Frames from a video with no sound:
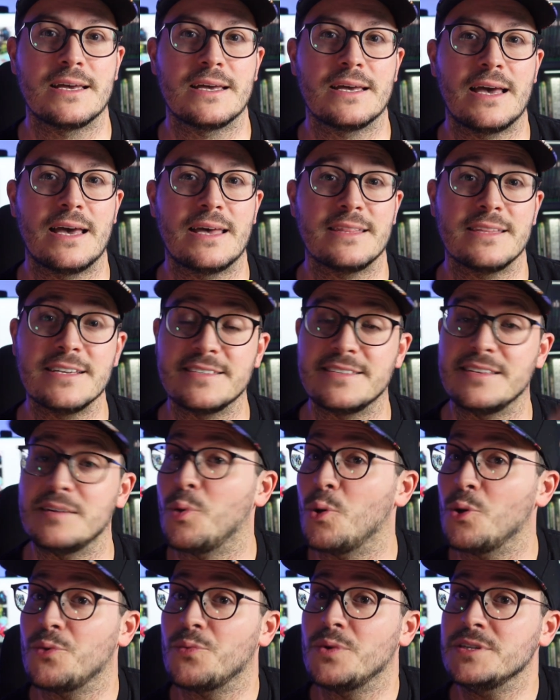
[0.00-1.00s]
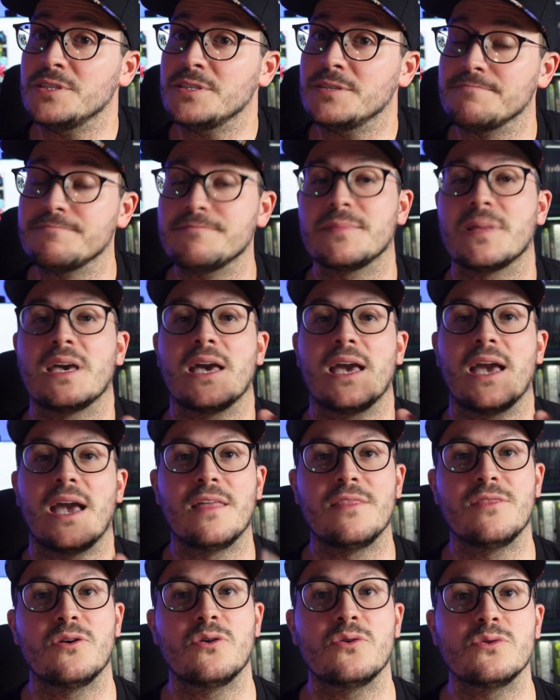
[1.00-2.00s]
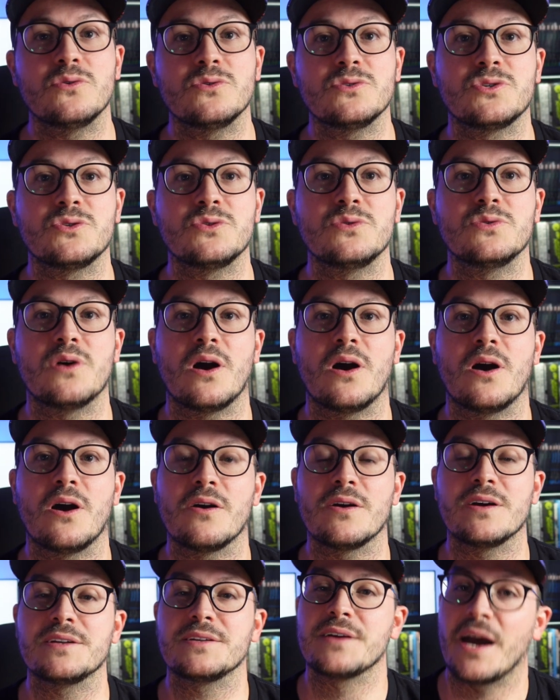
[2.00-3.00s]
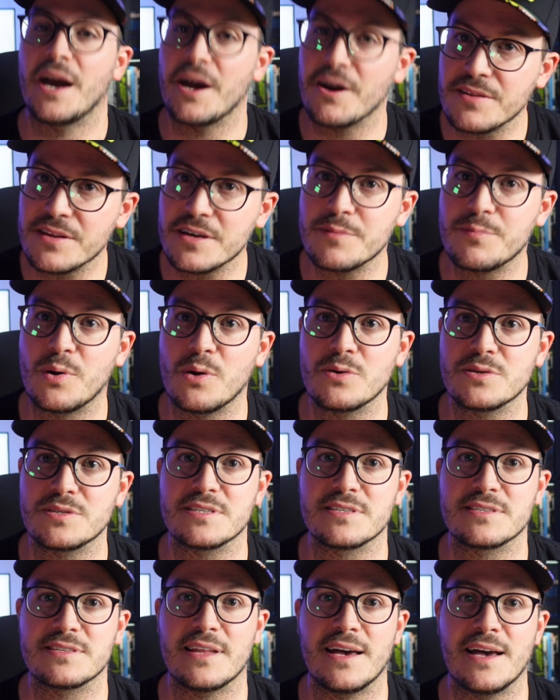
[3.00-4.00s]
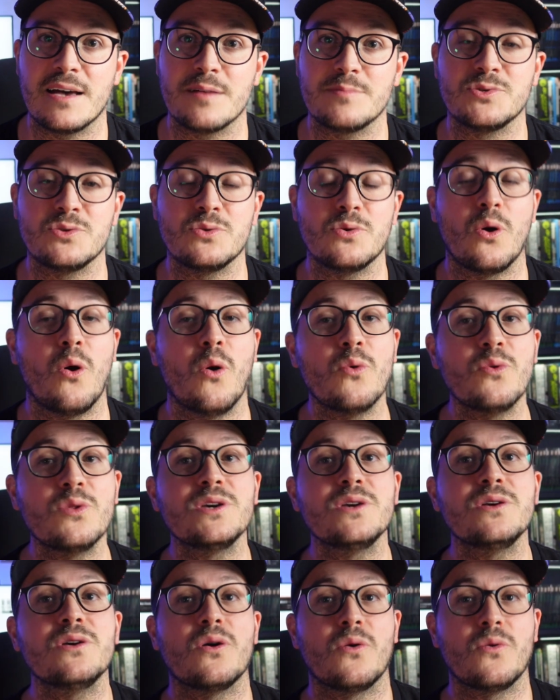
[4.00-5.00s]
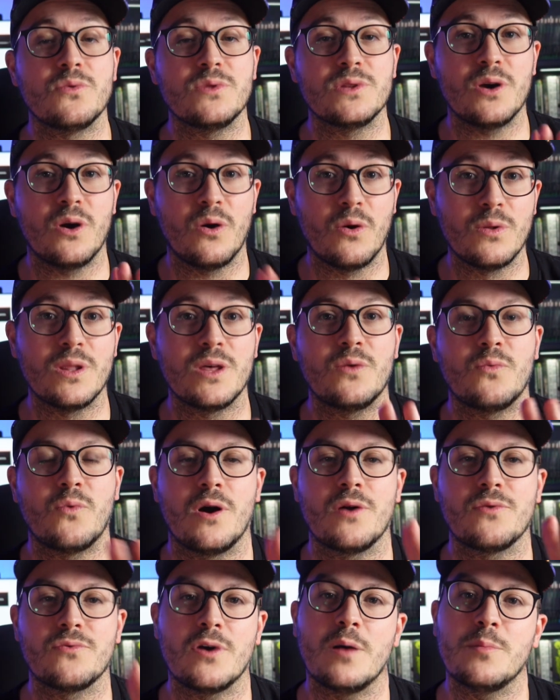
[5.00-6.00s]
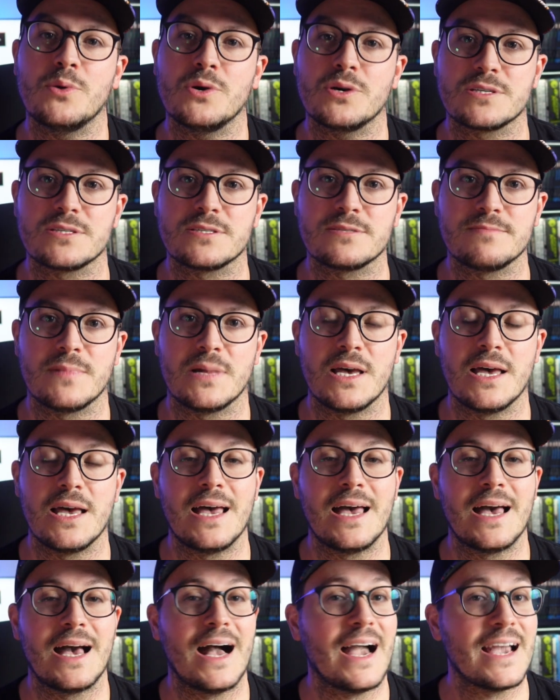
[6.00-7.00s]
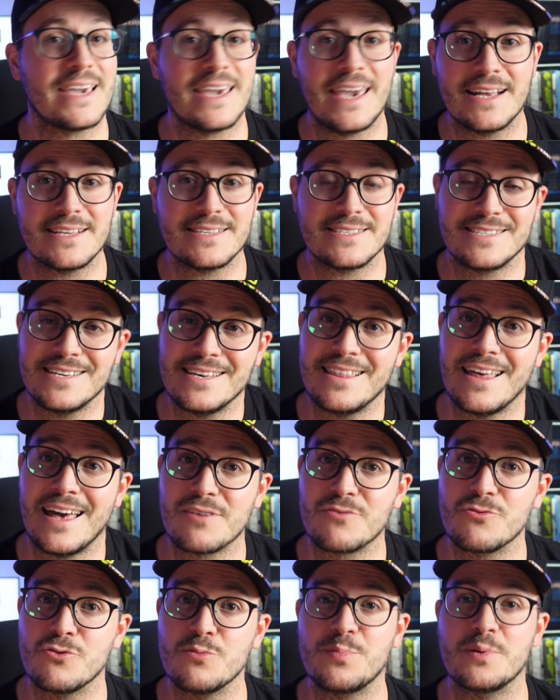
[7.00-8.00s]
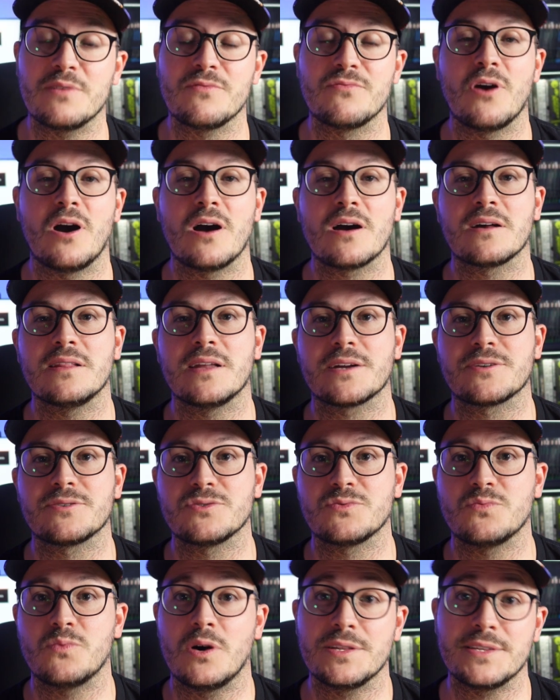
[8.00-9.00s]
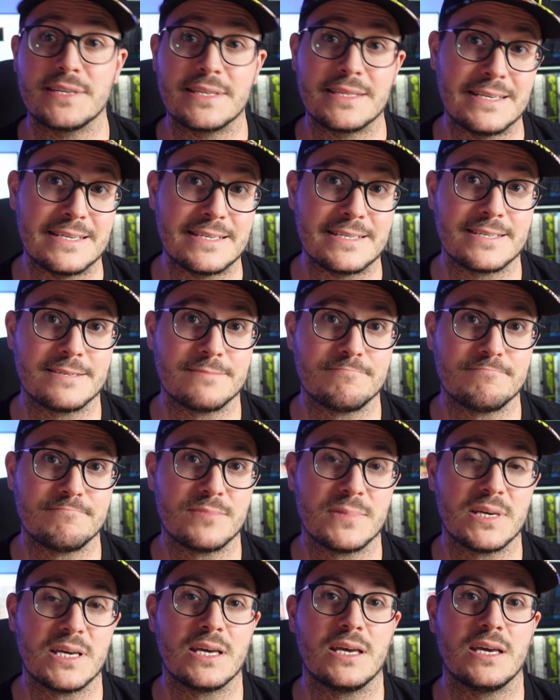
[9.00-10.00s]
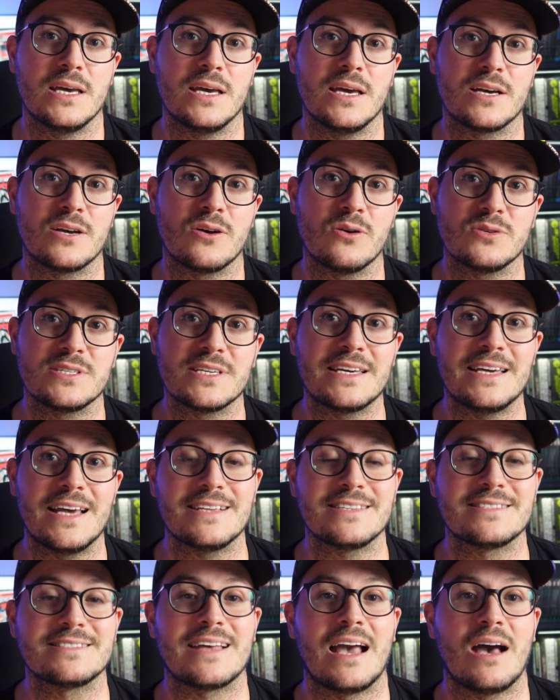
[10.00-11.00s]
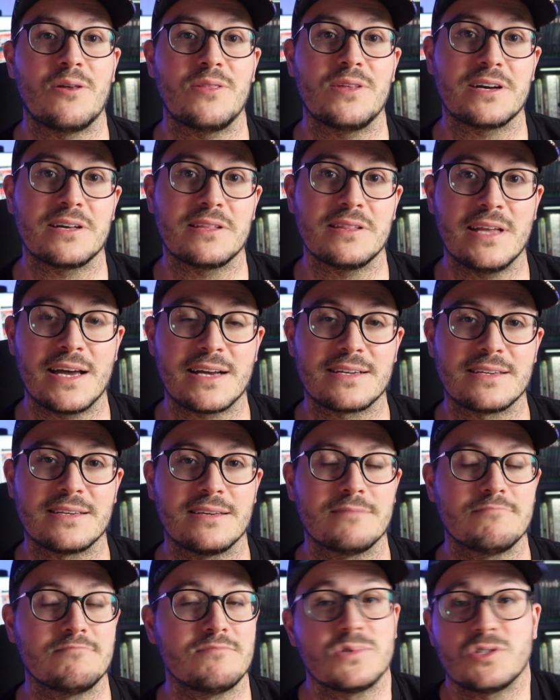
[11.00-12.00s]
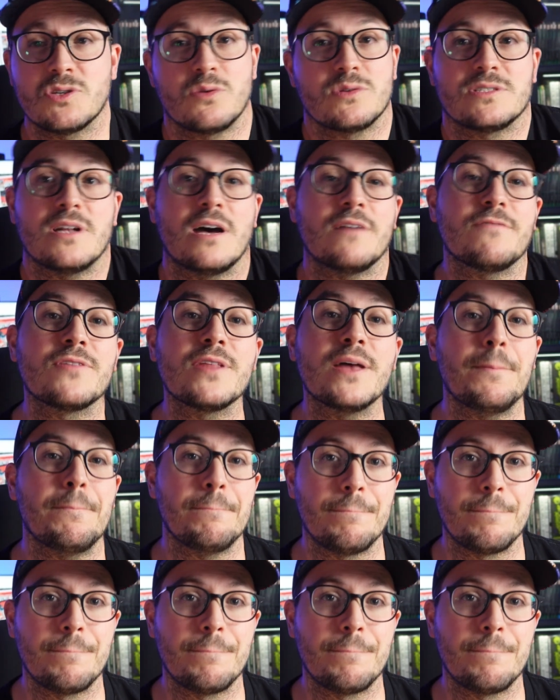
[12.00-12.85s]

at least the important ones, and those who are entirely opposed to slabs who only want raw books. I can't see that group of raw collectors wanting this. It goes against how they collect, so it's not for them.